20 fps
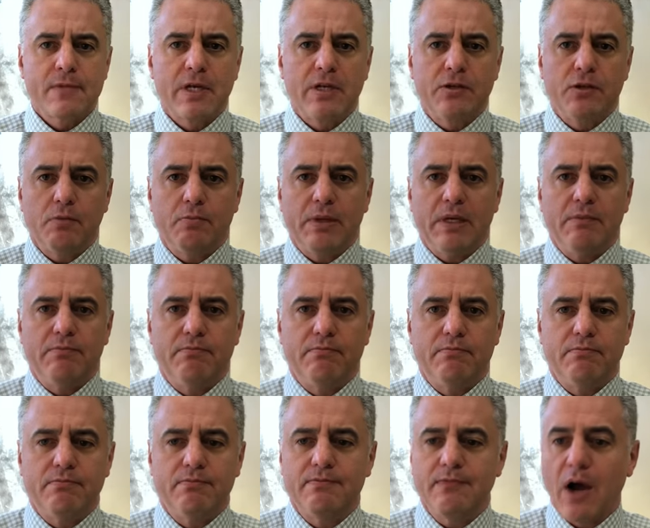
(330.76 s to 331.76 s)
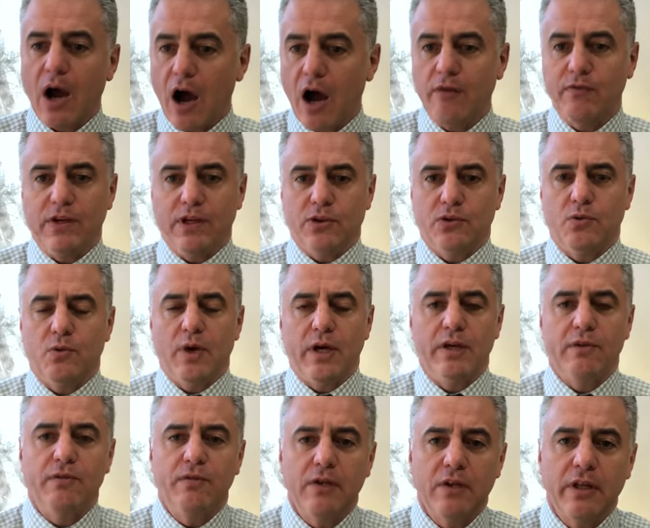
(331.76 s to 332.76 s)
It should be obvious why
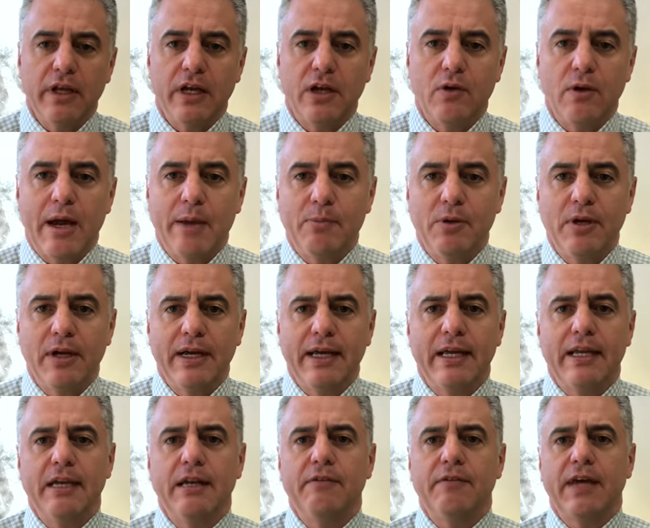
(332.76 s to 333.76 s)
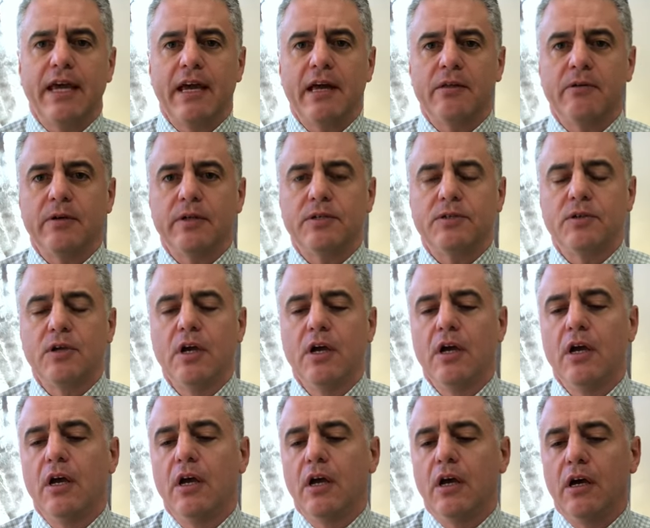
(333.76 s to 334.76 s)
you feel like crap. You're not getting enough calories.
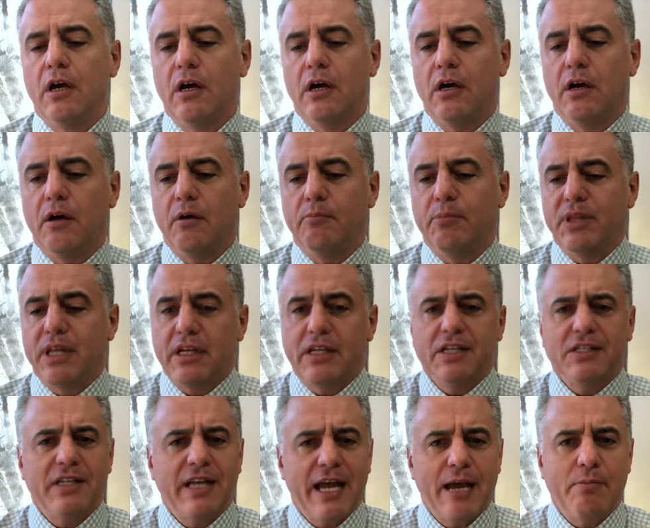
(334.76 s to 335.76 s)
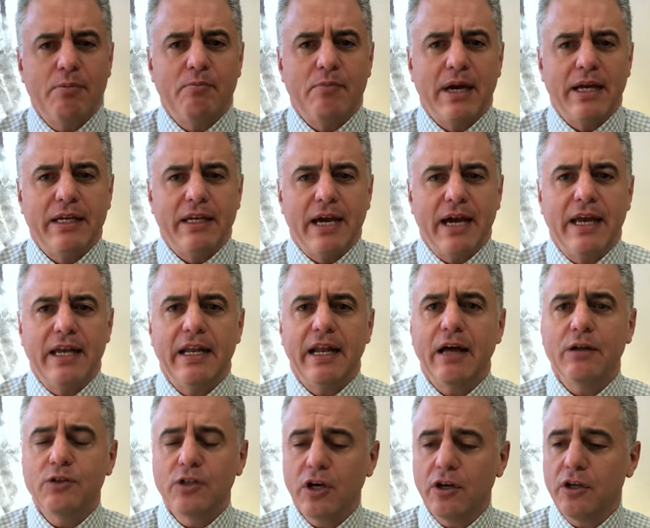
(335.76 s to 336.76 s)
But that doesn't happen in my diet. And
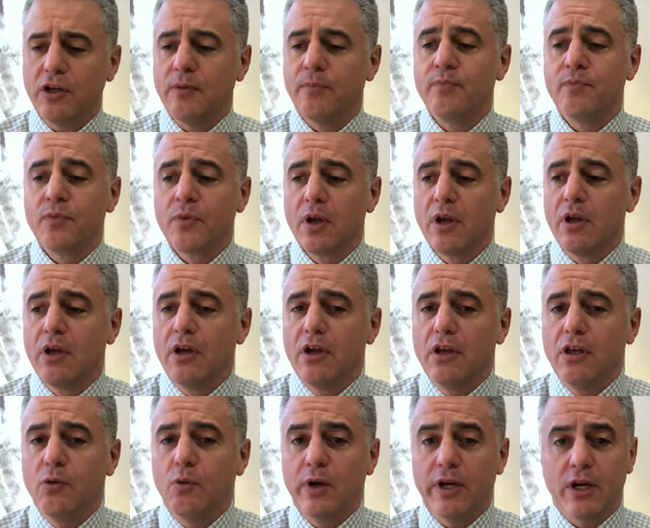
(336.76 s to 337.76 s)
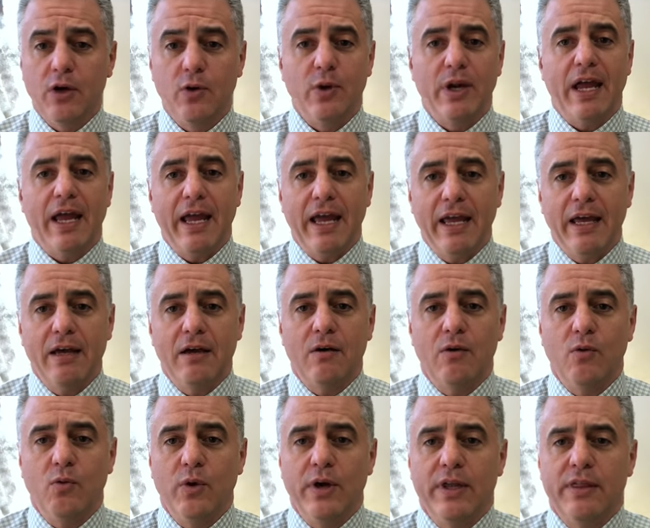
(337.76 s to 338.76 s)
I'll tell you, you want to go and
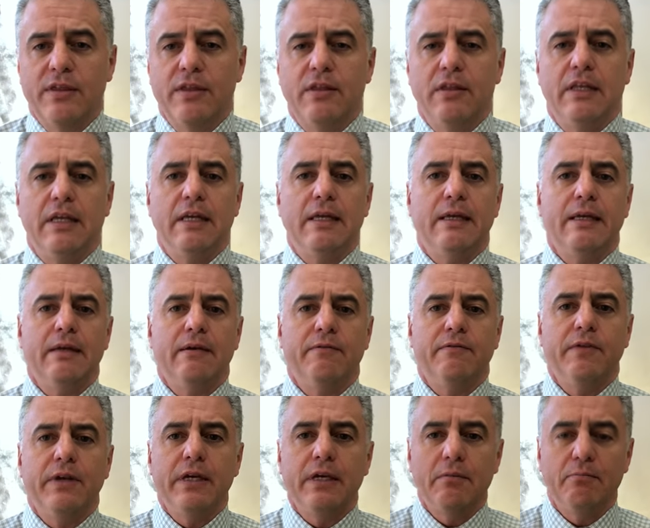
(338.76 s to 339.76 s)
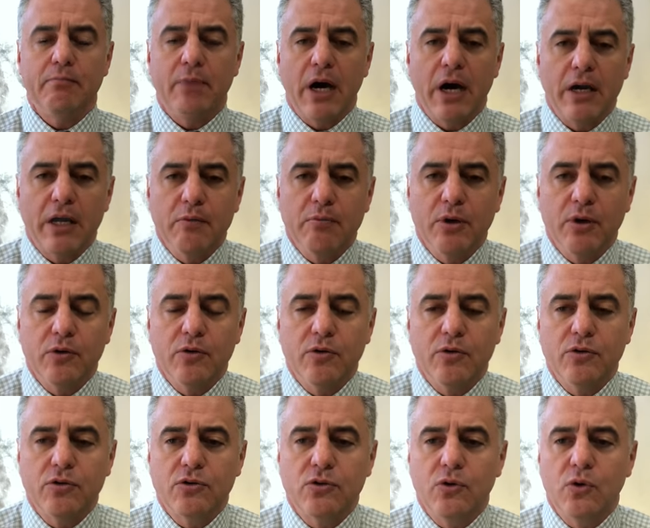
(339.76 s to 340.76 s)
hang with the vegan
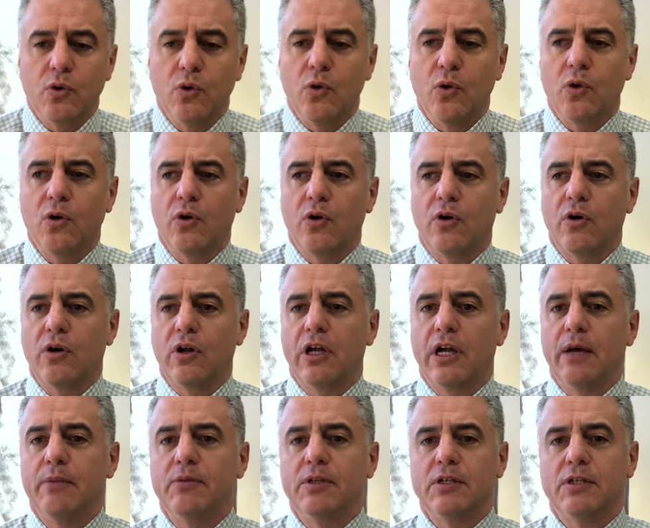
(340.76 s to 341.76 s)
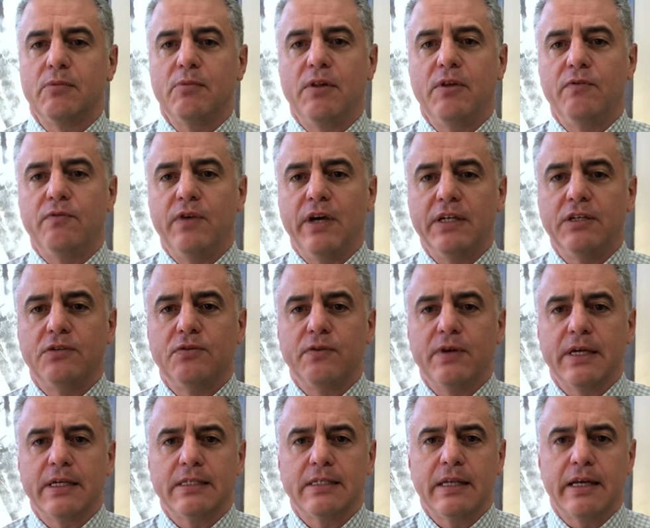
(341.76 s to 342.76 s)
bodybuilders or come to some of the veg
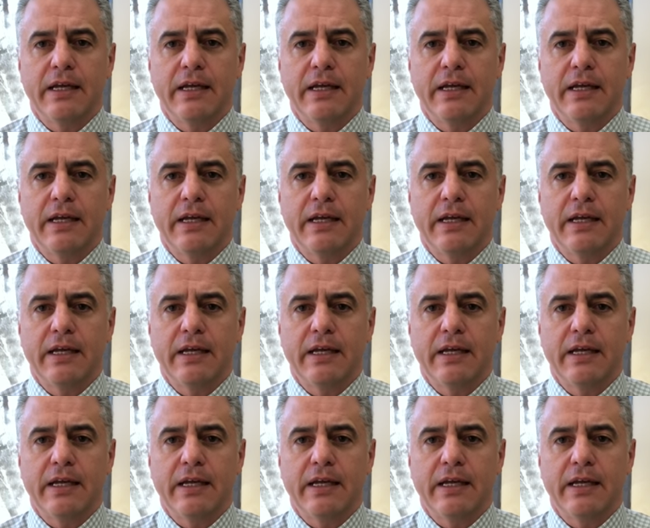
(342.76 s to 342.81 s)
fests.